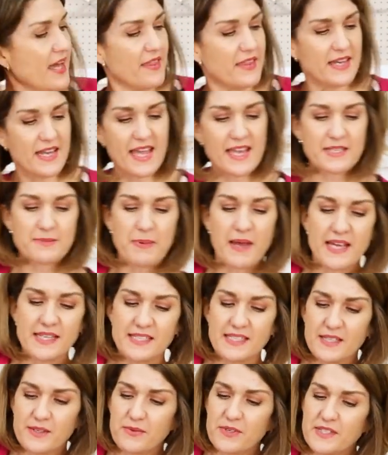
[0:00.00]
The next
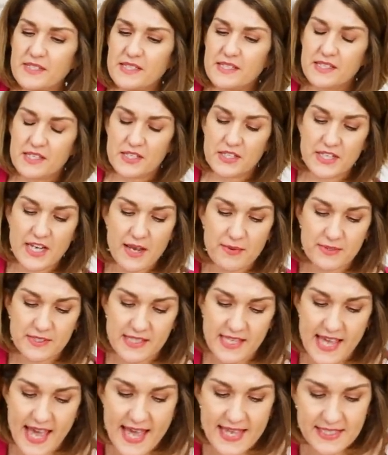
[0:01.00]
pattern I wanted to share was
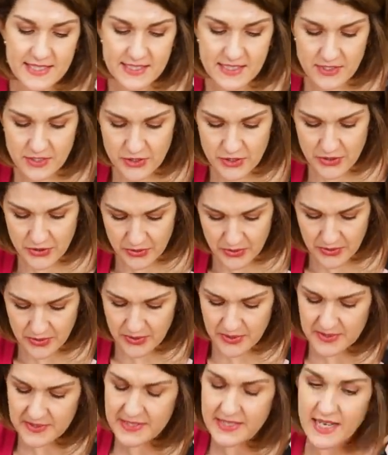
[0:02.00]
the Esther
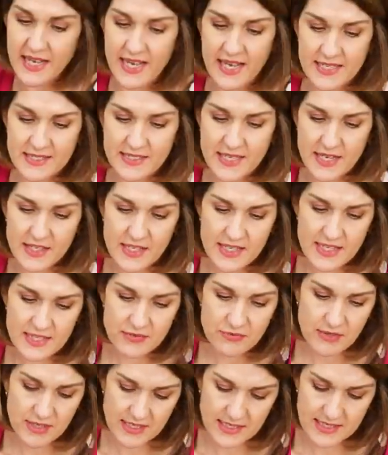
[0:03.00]
shorts. So
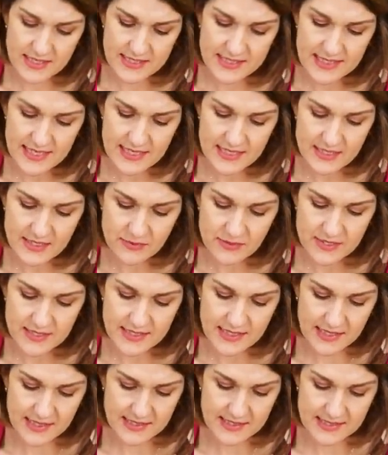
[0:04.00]
these run in a 6 to a
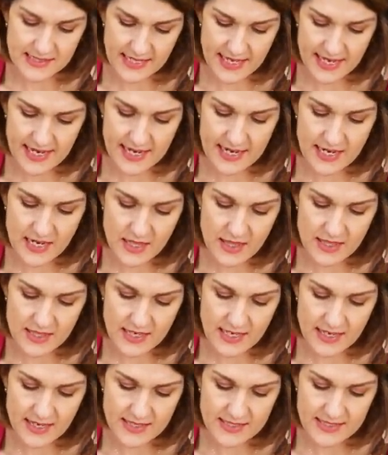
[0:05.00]
16.
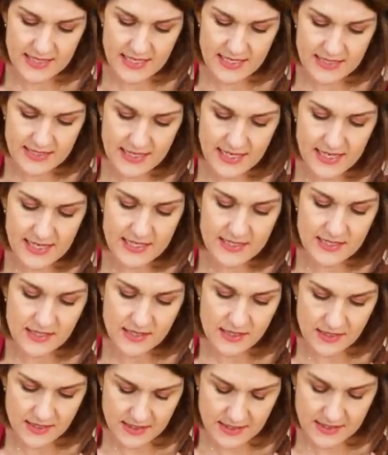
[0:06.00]
The 16 is a
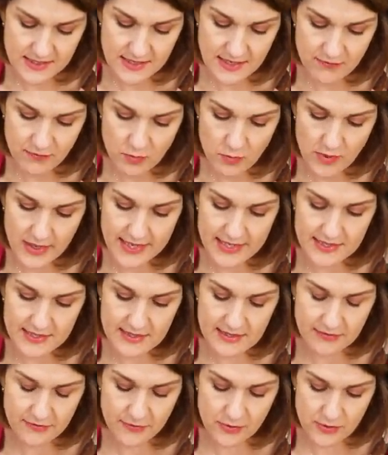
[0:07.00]
37
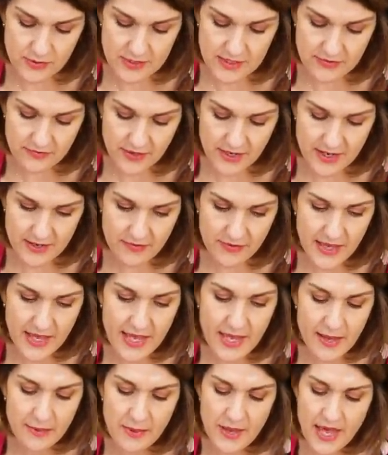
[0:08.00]
waist and a 45
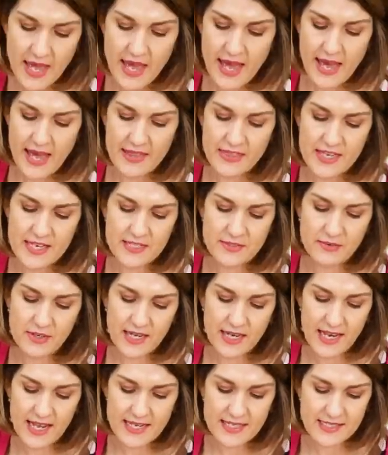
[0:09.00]
hip. These are a
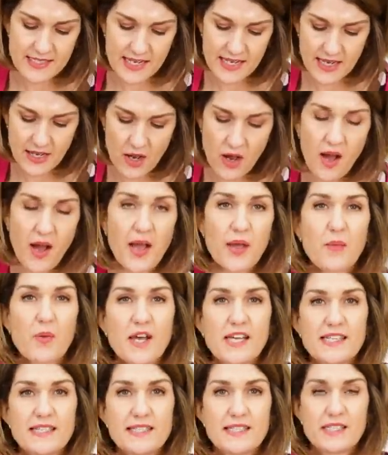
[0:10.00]
classic
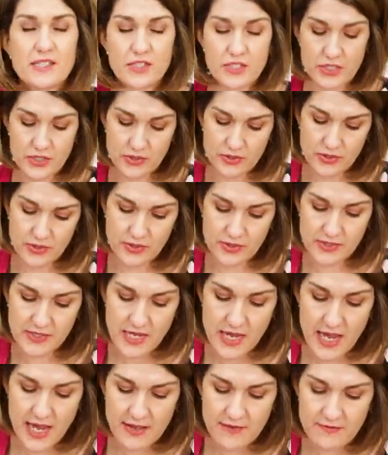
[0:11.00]
high-waisted short,
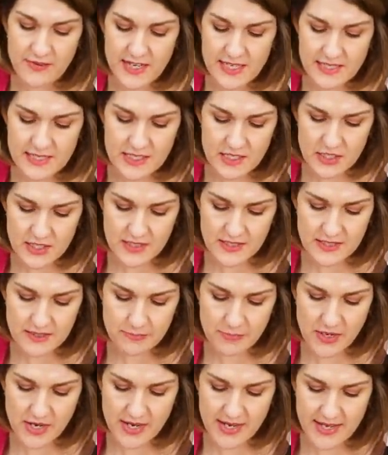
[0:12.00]
vintage
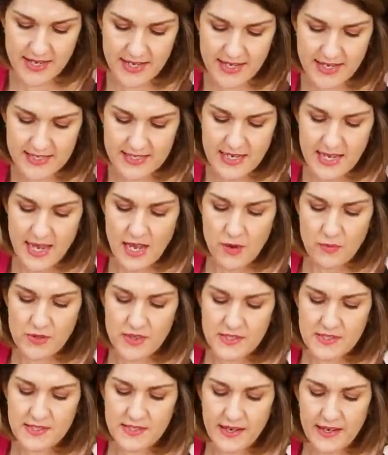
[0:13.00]
inspired,
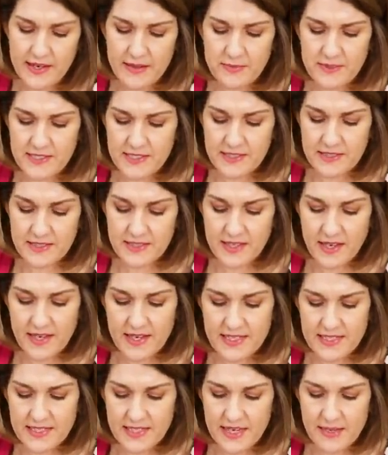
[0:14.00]
with a
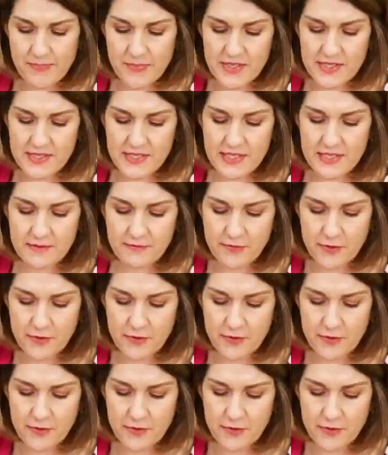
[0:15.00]
side seam that sits